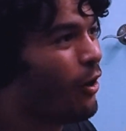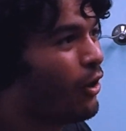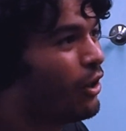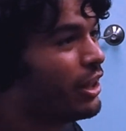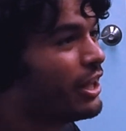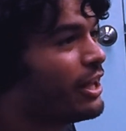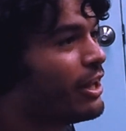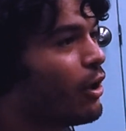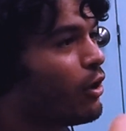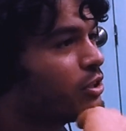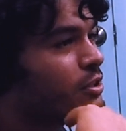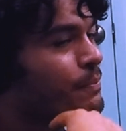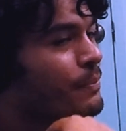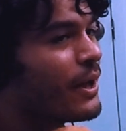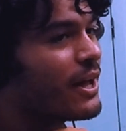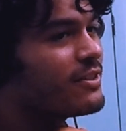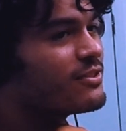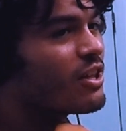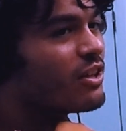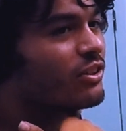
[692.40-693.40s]
It all
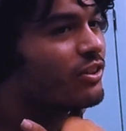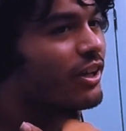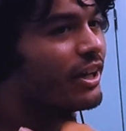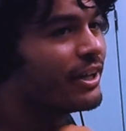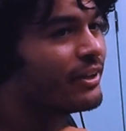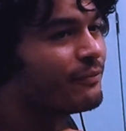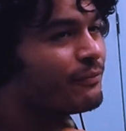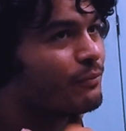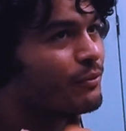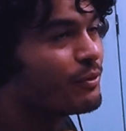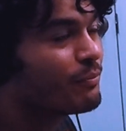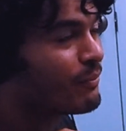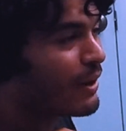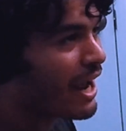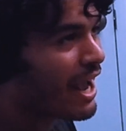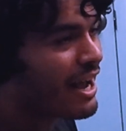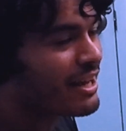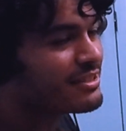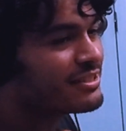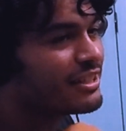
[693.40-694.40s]
depends on like from my
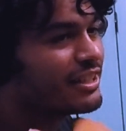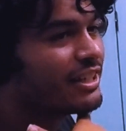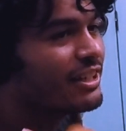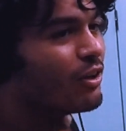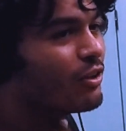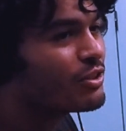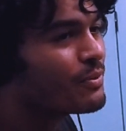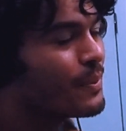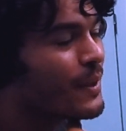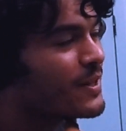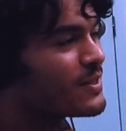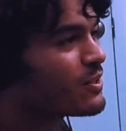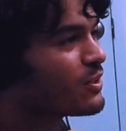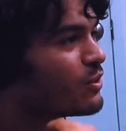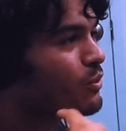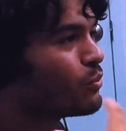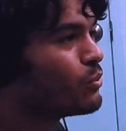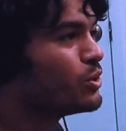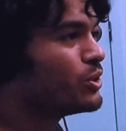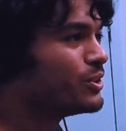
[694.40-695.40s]
accent. It all depends on
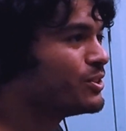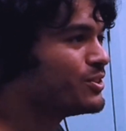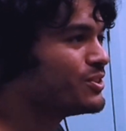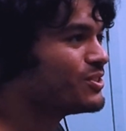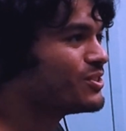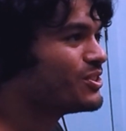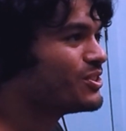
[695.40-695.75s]
the words.